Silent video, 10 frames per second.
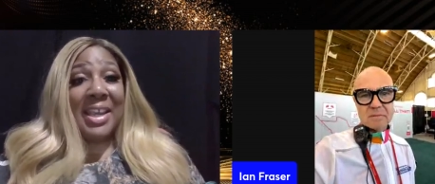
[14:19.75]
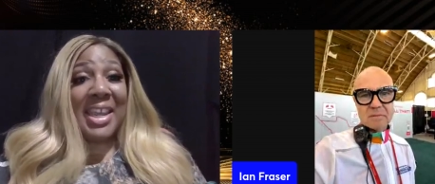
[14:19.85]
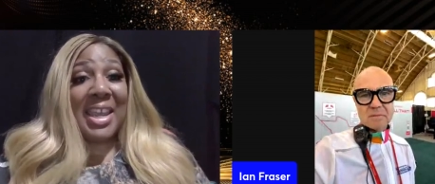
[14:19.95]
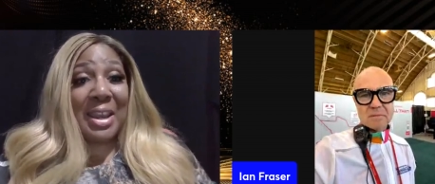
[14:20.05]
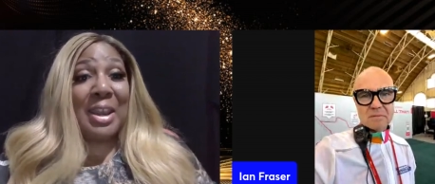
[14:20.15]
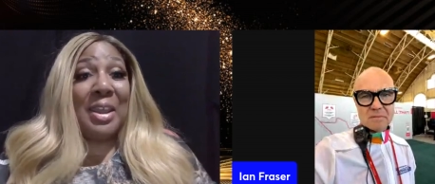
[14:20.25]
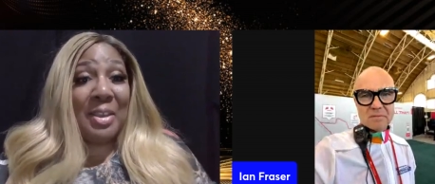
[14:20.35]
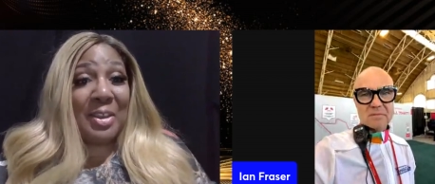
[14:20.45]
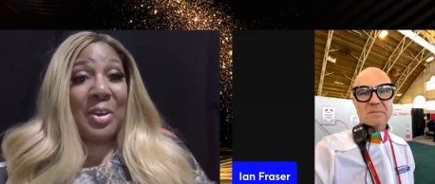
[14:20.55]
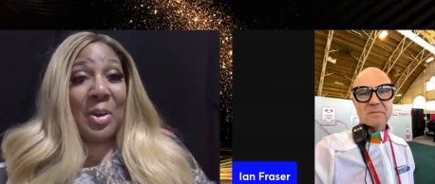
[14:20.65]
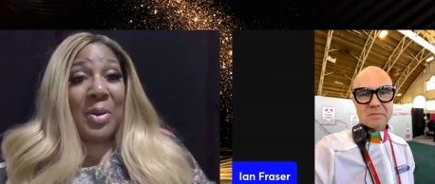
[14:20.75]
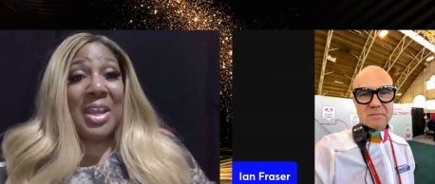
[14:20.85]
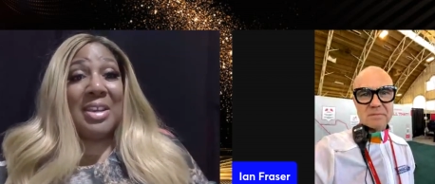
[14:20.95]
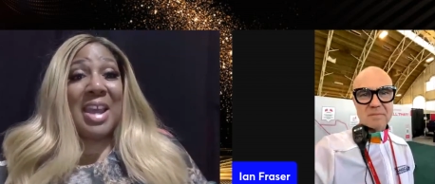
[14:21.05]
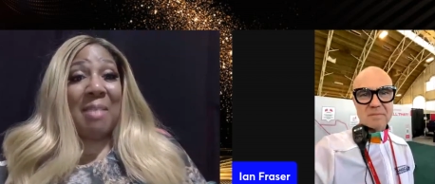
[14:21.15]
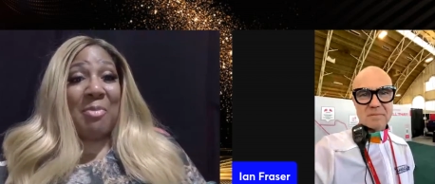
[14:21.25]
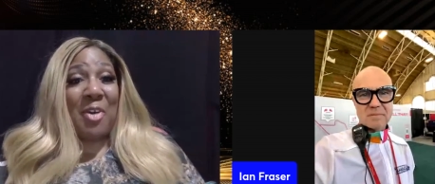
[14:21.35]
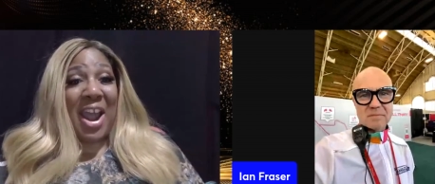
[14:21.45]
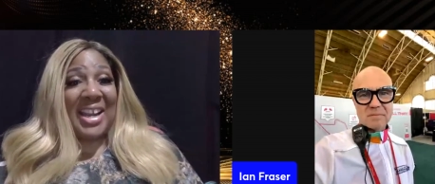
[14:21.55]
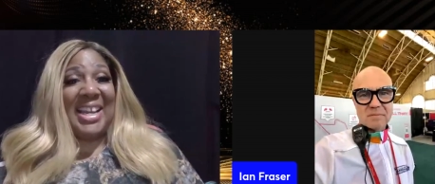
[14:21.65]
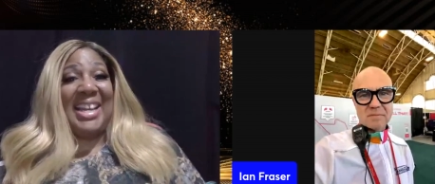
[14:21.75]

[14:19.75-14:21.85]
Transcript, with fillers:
Speaker 1: in you know in tamarack